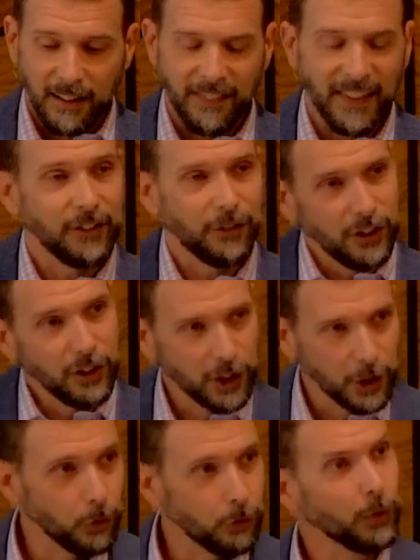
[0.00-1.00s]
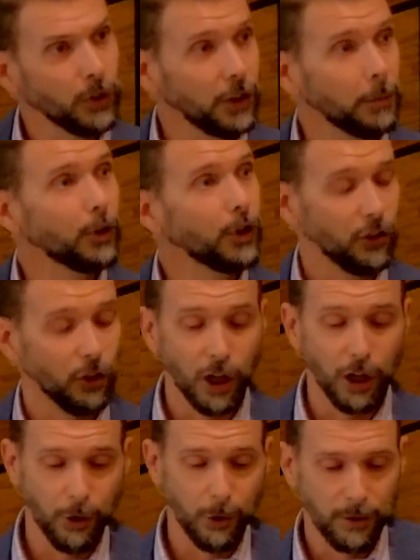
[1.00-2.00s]
And that ceiling was really pretty
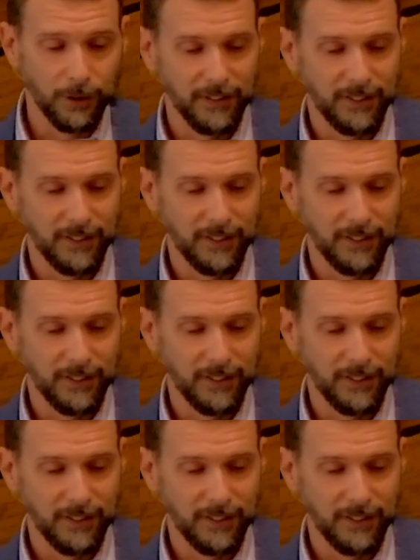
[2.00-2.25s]
low.